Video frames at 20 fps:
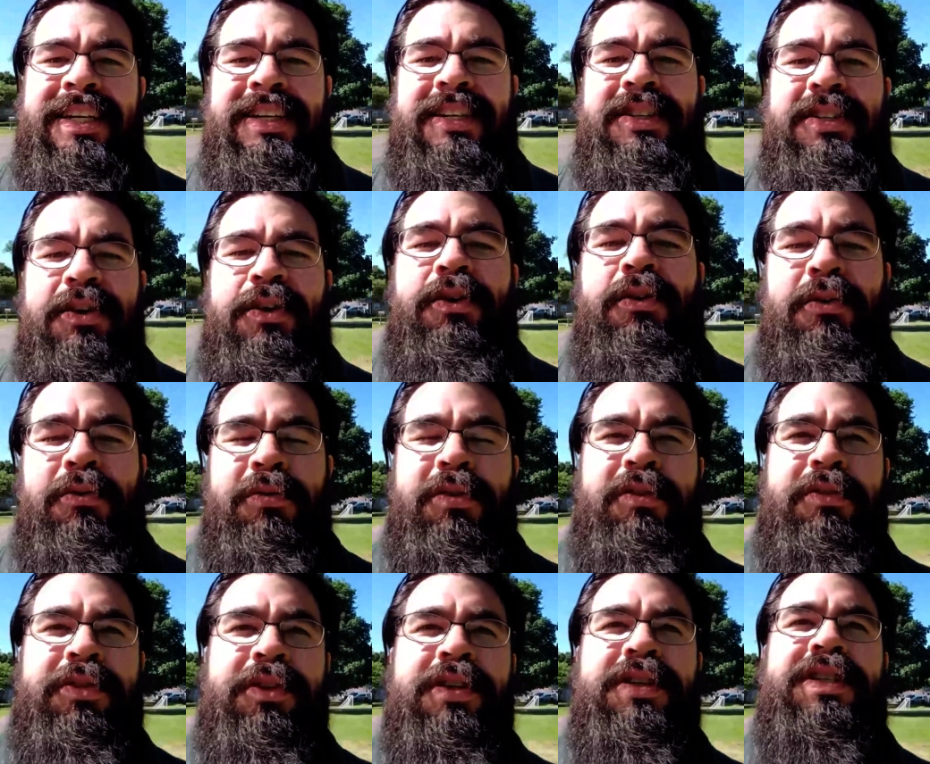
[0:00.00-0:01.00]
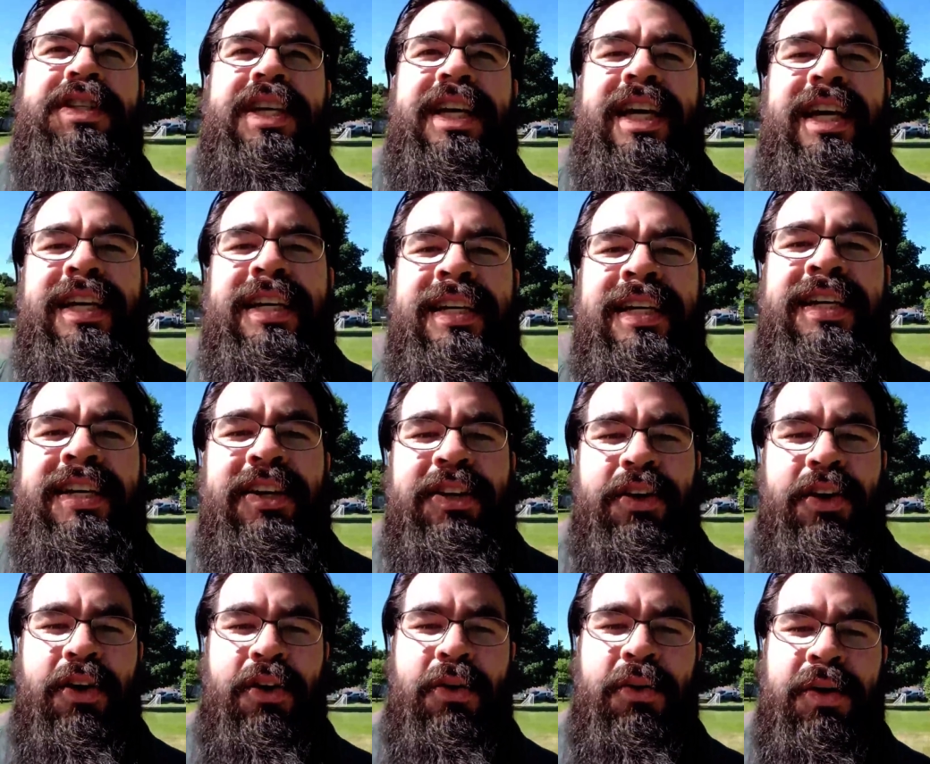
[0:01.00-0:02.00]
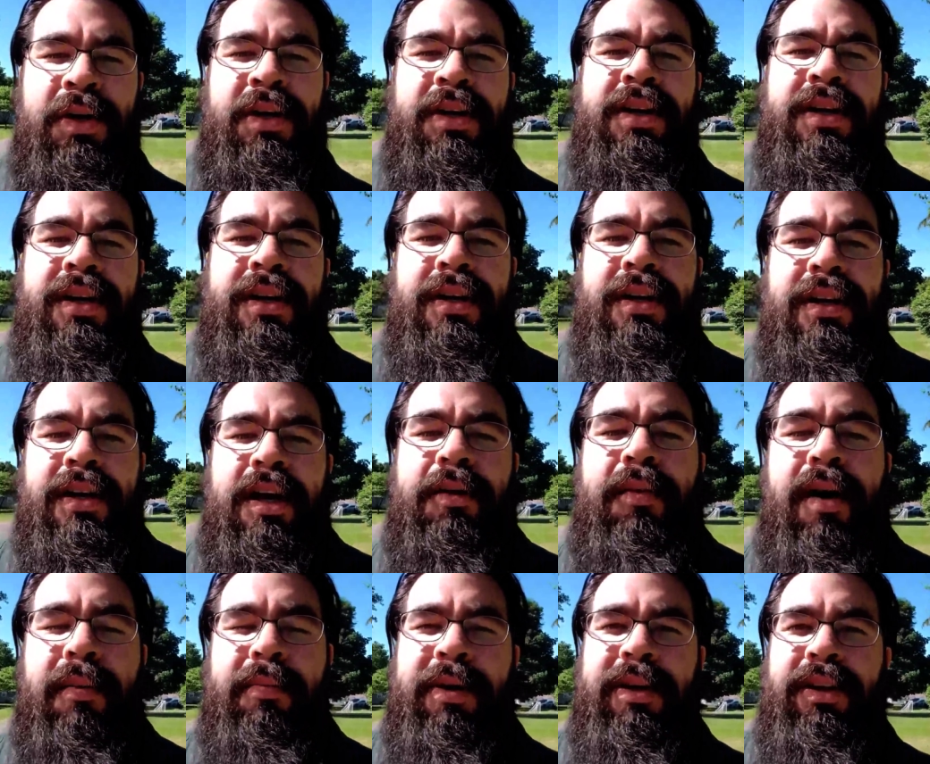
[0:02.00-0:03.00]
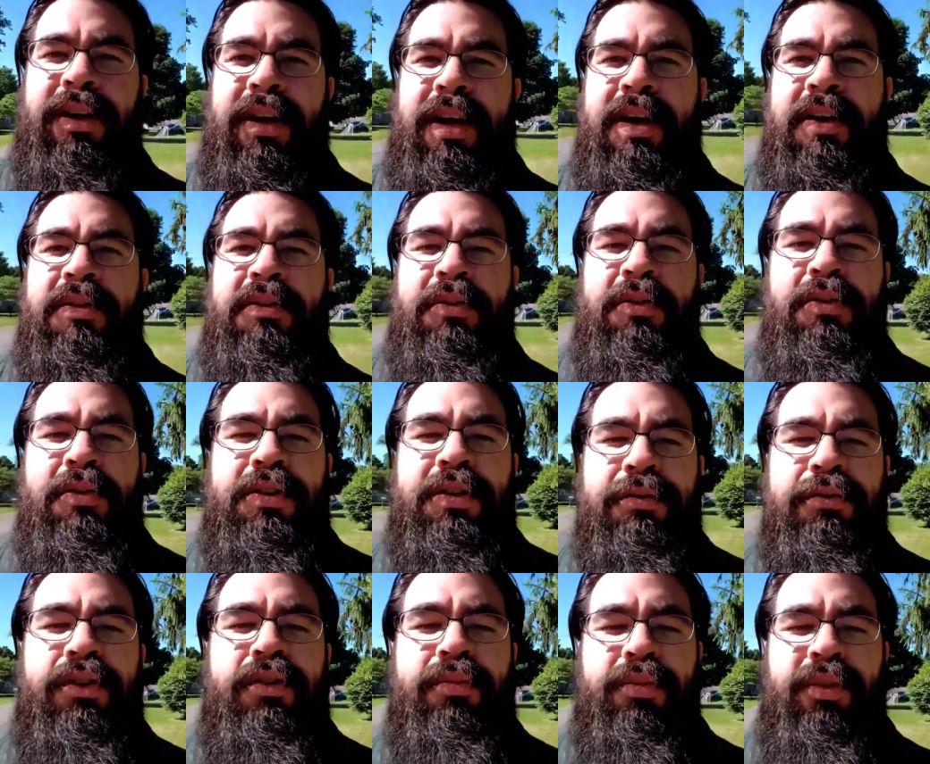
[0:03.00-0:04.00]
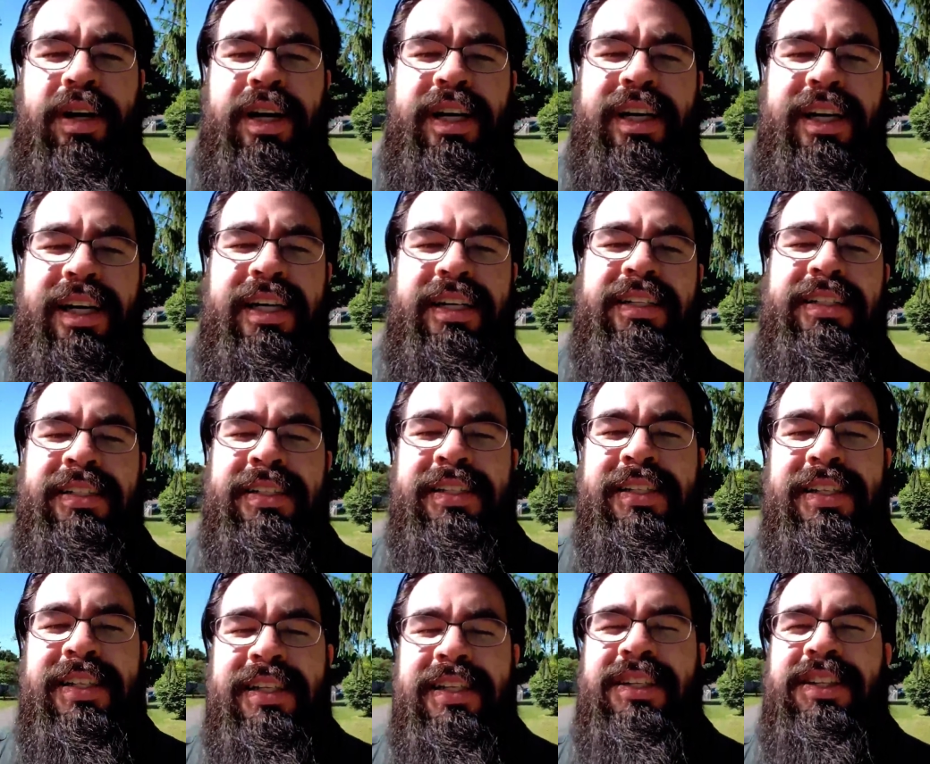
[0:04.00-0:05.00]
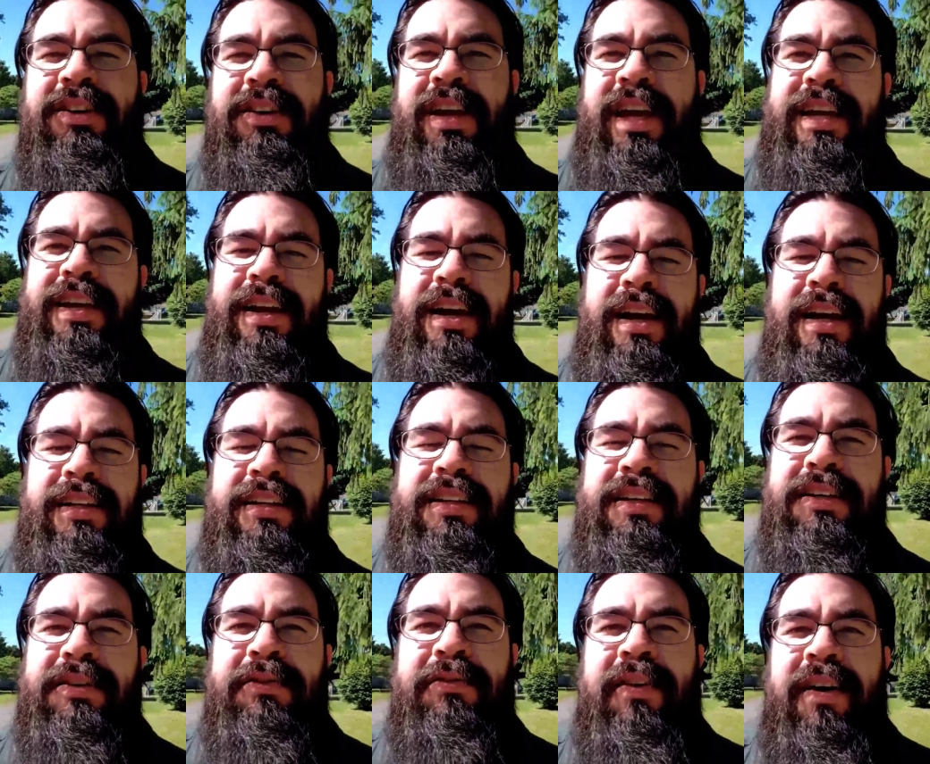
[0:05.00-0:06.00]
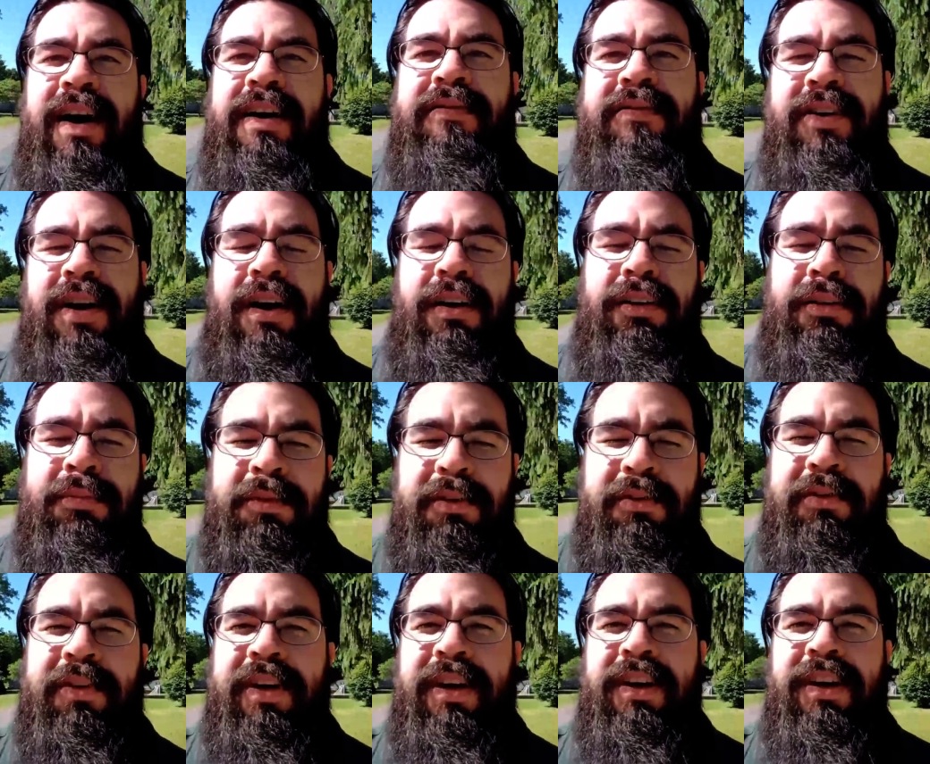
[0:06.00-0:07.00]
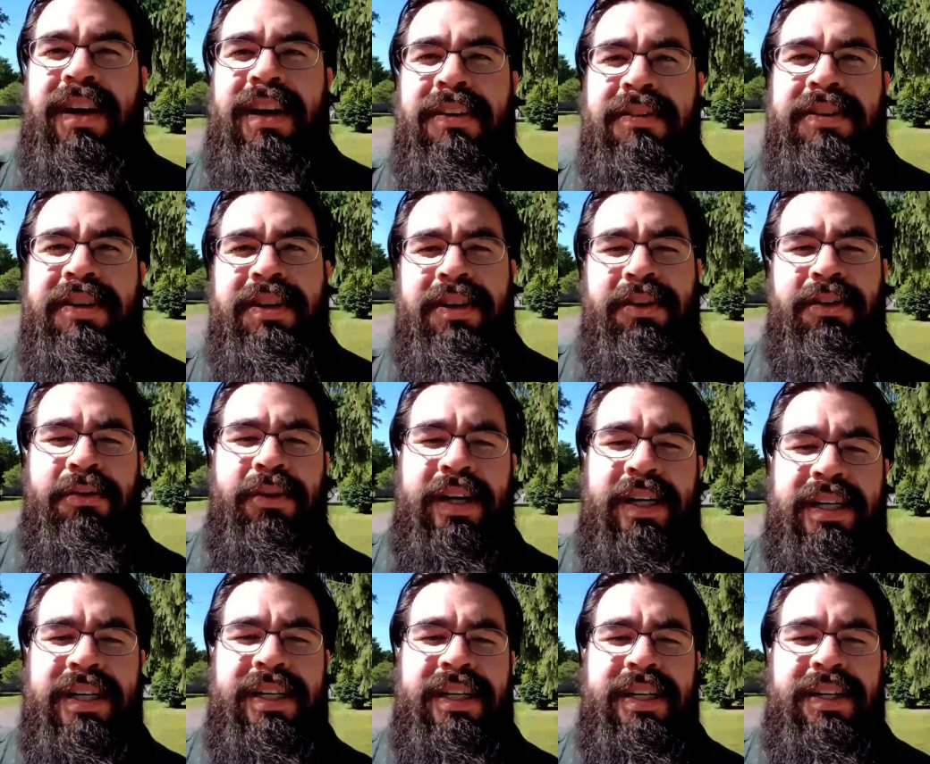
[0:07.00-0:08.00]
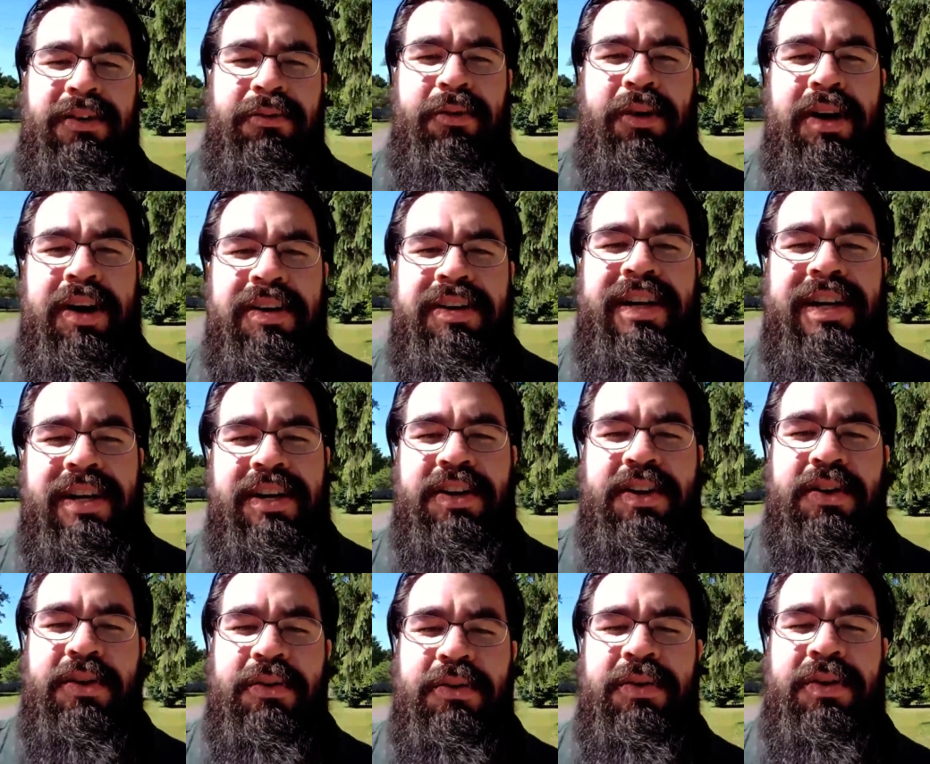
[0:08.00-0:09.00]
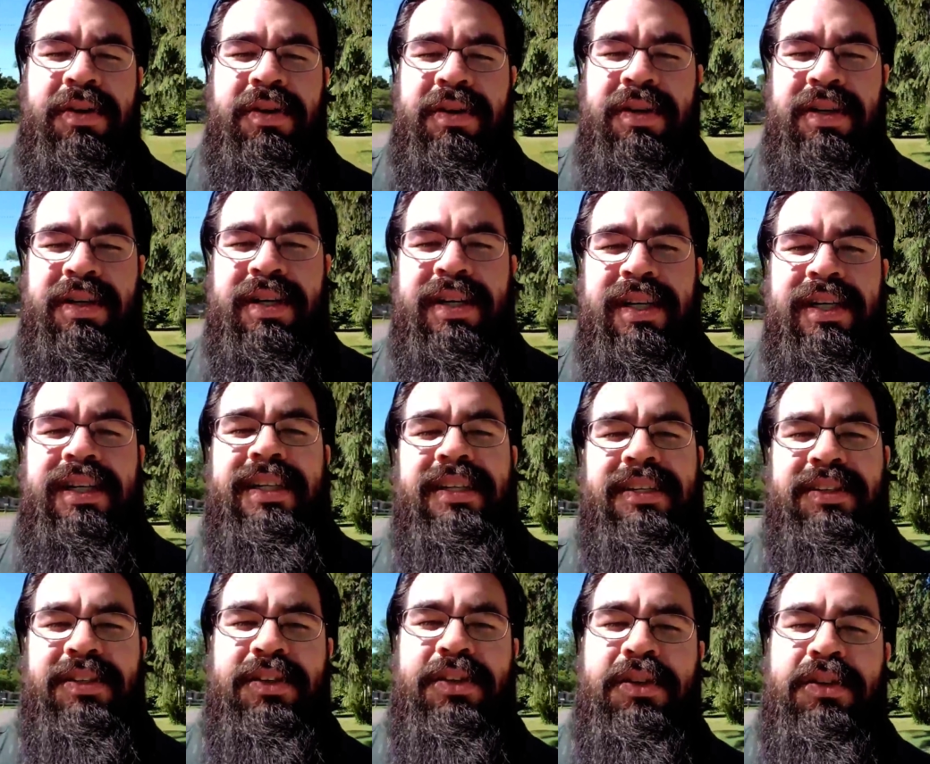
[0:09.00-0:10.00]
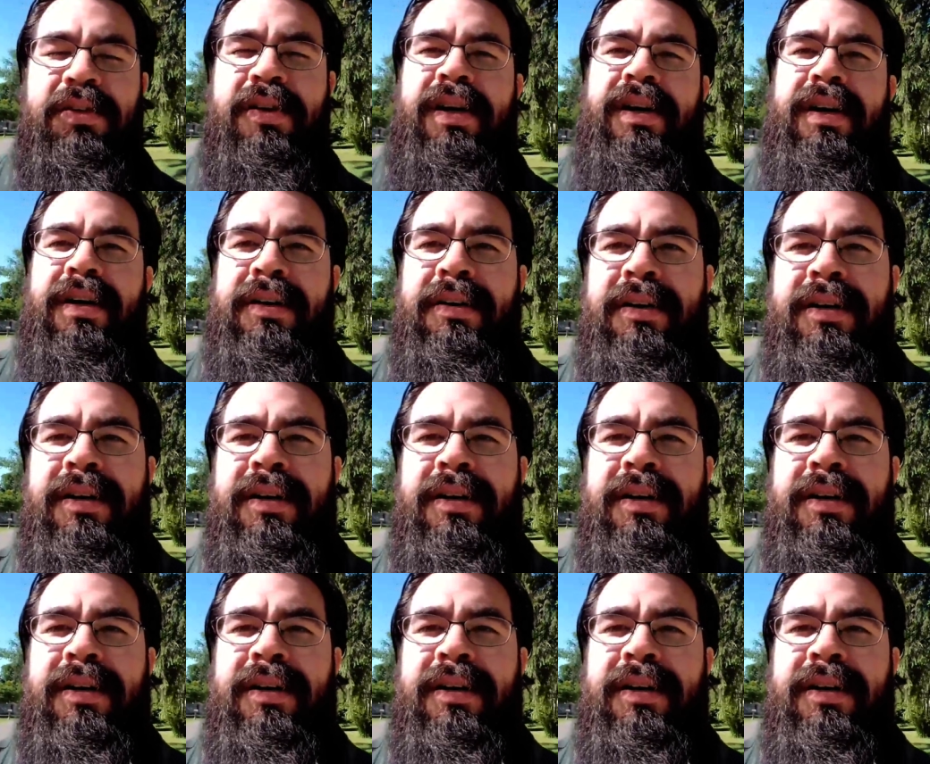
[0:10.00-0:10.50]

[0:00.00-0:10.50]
So the first thing, you might be looking through the rubric and looking at the 5 column to figure out, what you need to do to